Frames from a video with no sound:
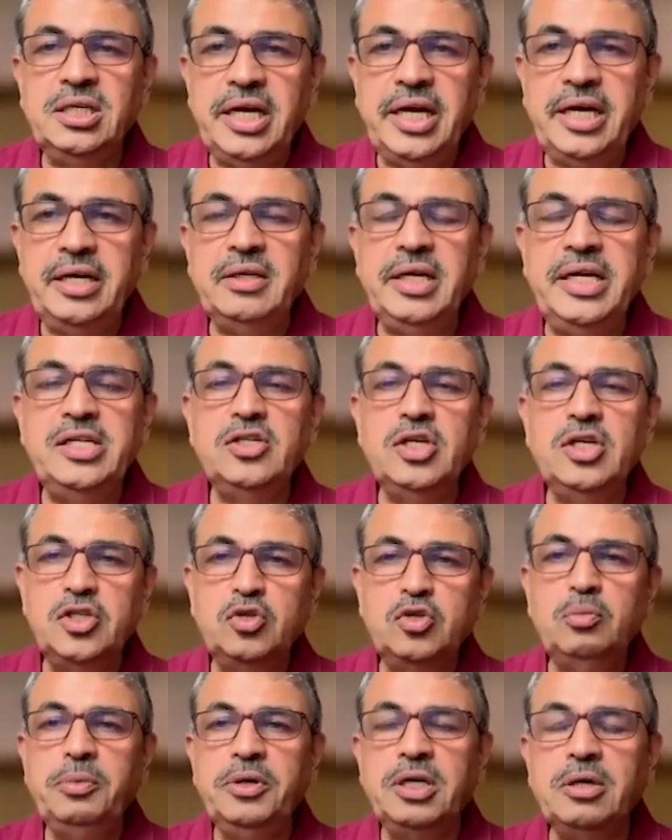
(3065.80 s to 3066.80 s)
and then a
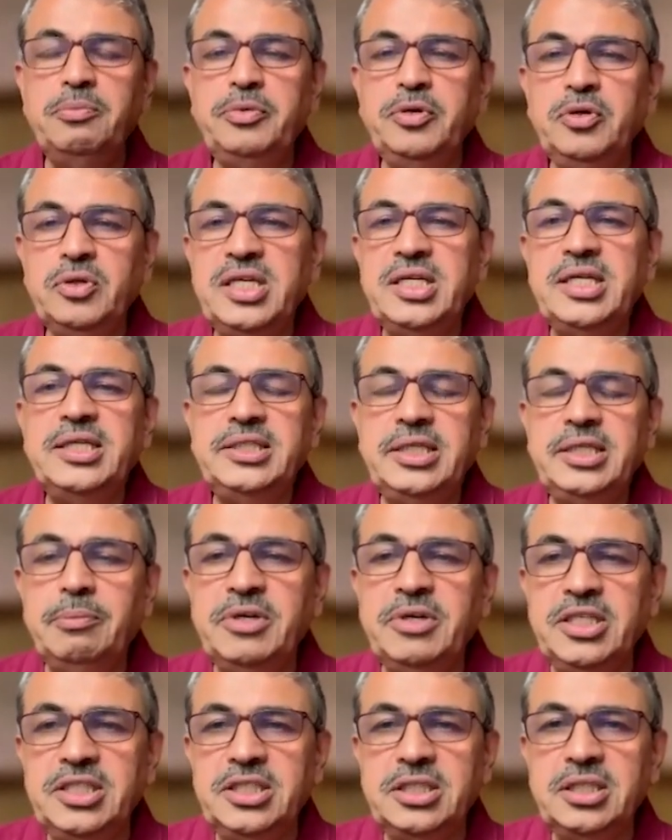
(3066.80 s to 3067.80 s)
supercomputer has
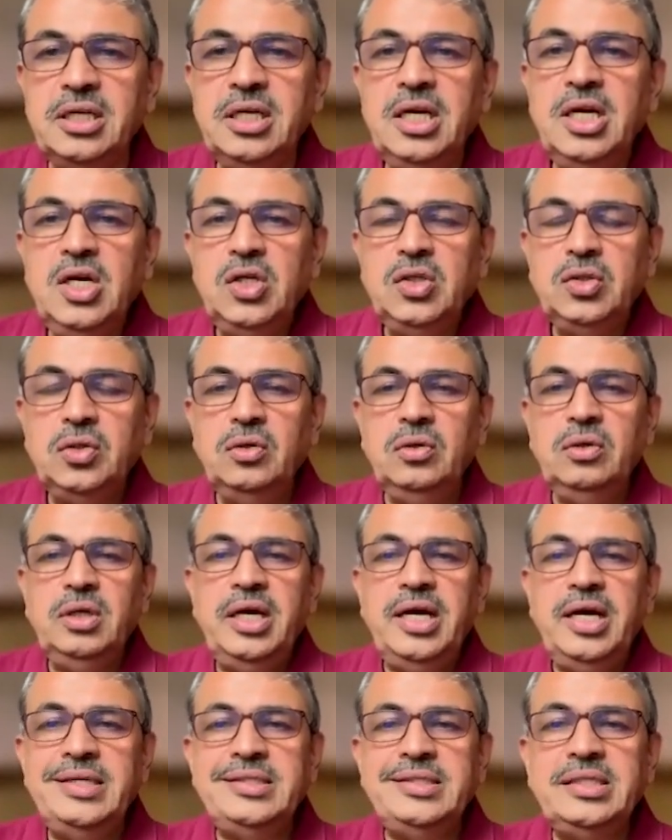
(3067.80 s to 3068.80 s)
emerged. So
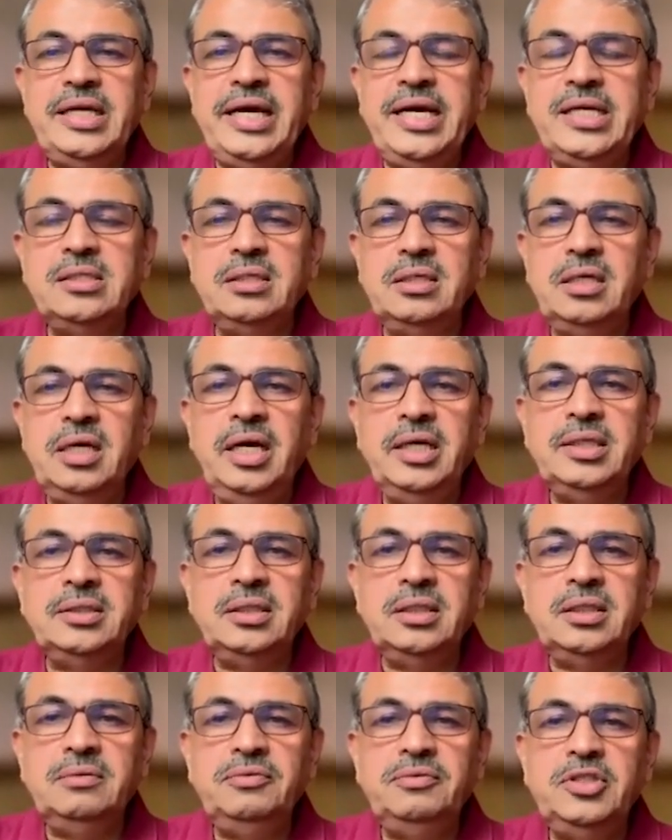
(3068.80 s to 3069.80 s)

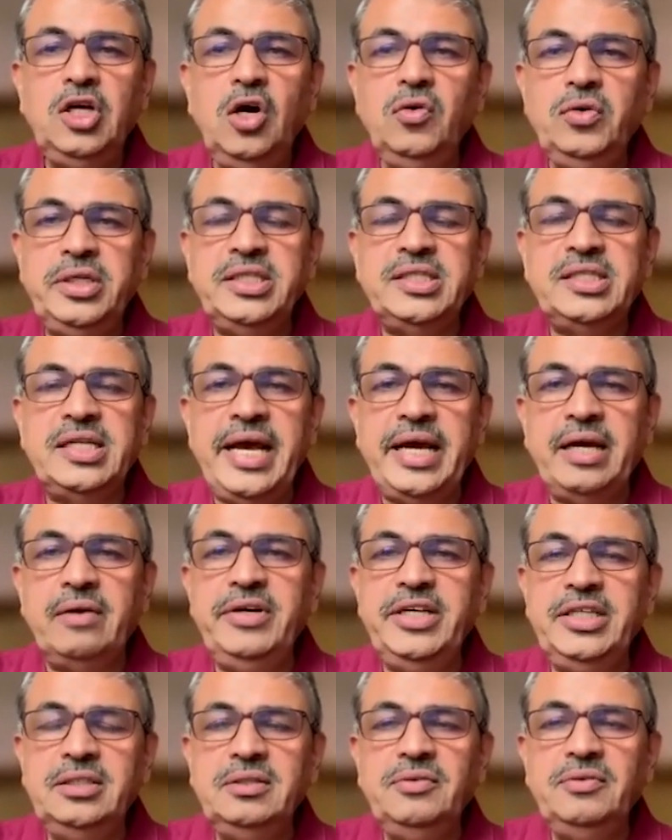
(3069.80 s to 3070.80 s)
without this
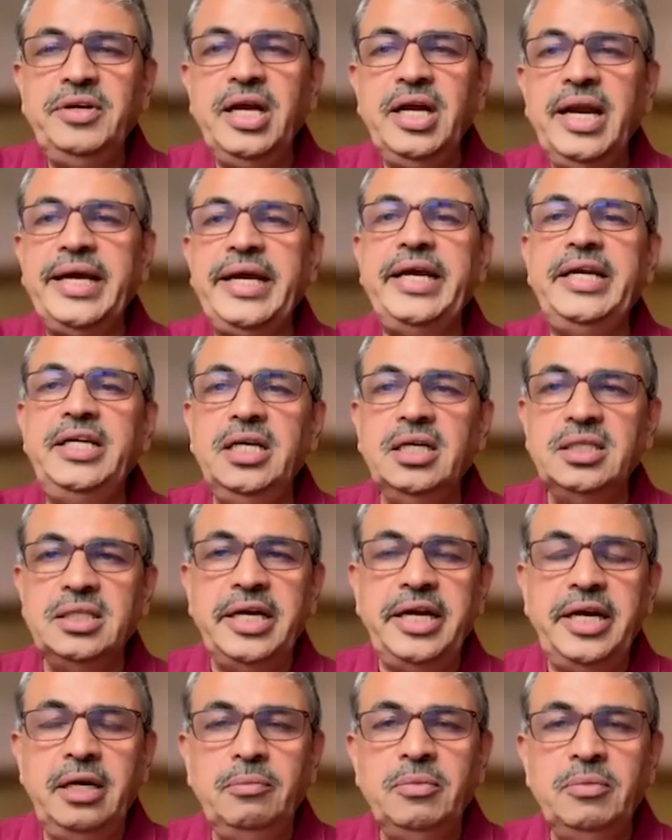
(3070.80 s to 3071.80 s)
language, we are like any other
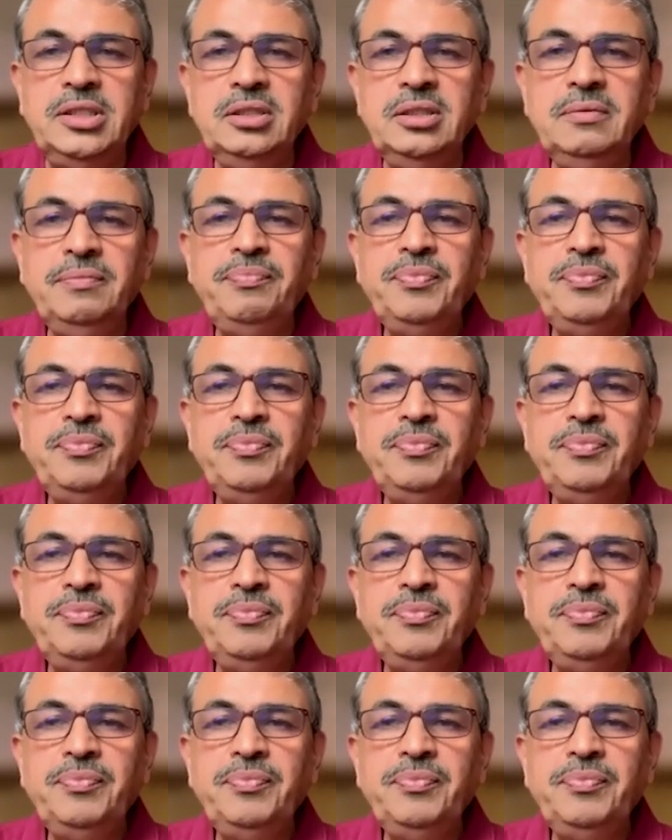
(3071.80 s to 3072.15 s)
animal.